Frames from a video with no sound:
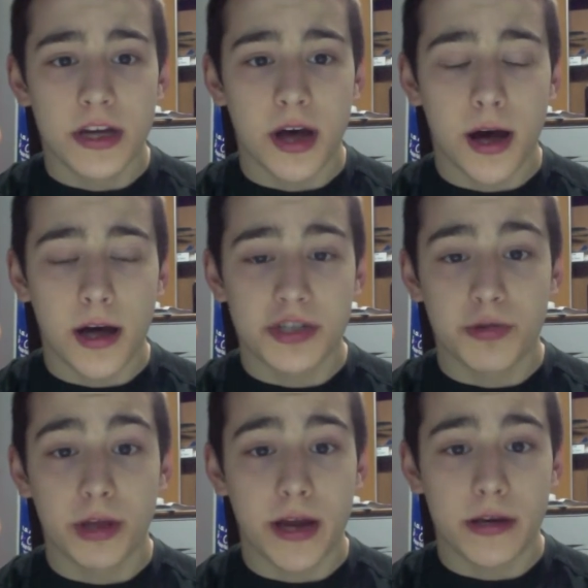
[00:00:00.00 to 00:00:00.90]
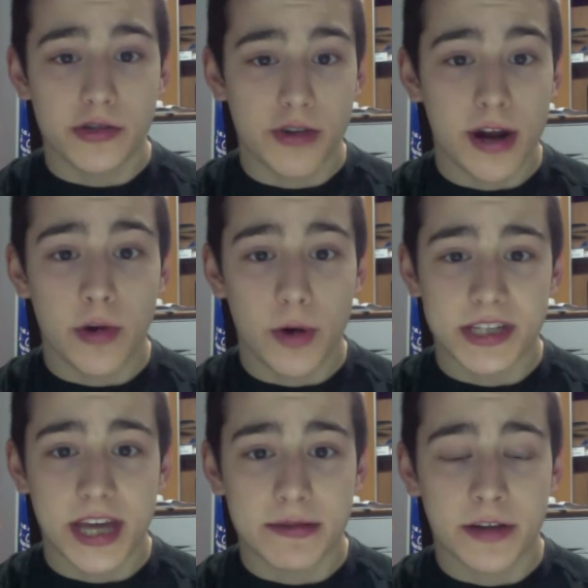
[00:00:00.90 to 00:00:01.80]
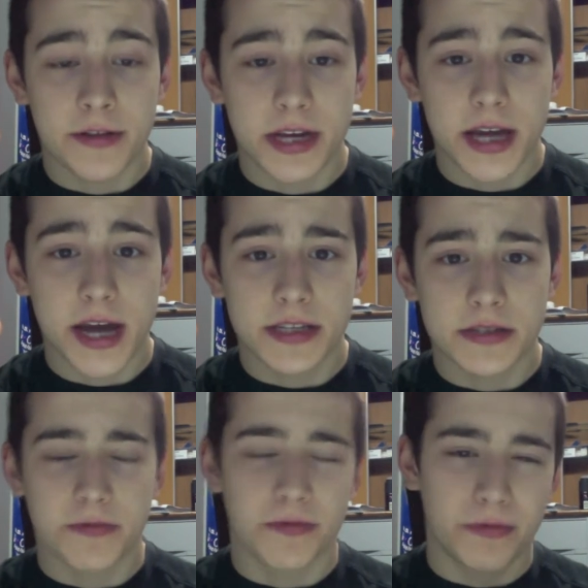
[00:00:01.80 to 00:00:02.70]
storyline Dragon Quest games on the DS,